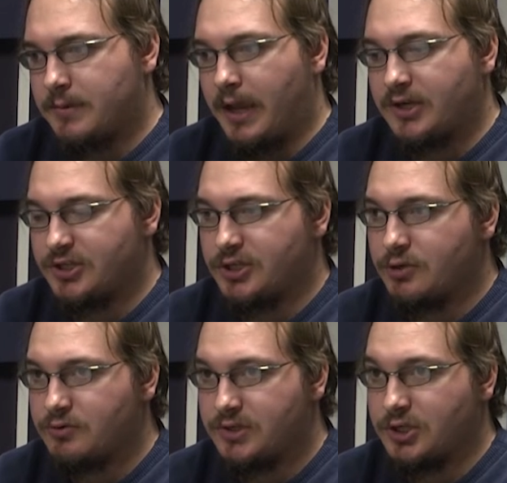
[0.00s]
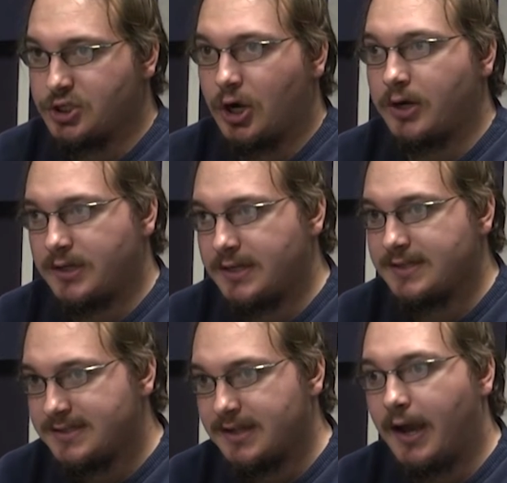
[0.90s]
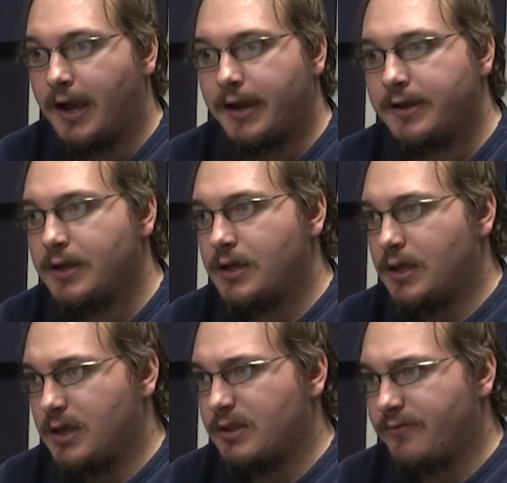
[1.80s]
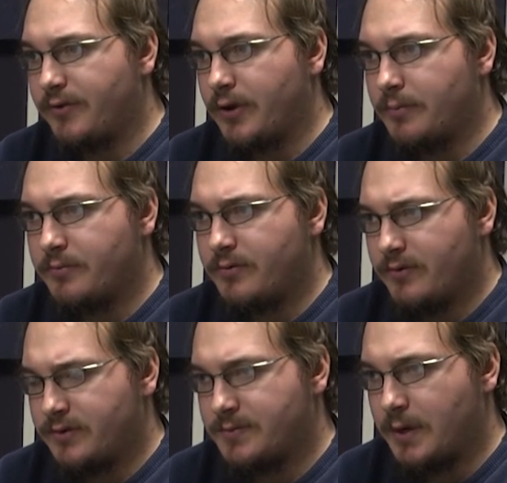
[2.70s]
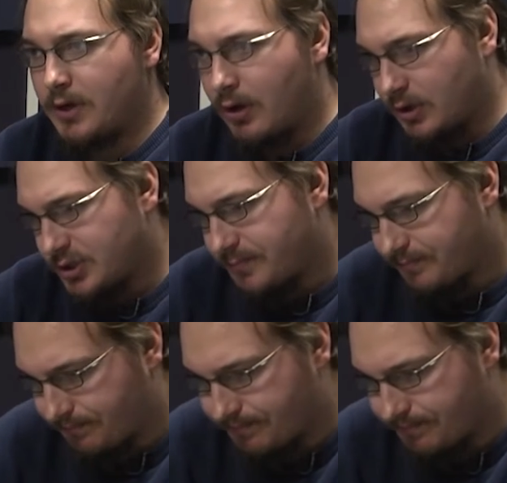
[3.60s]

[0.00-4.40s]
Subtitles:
They actually used the shot he died in the film, to my knowledge.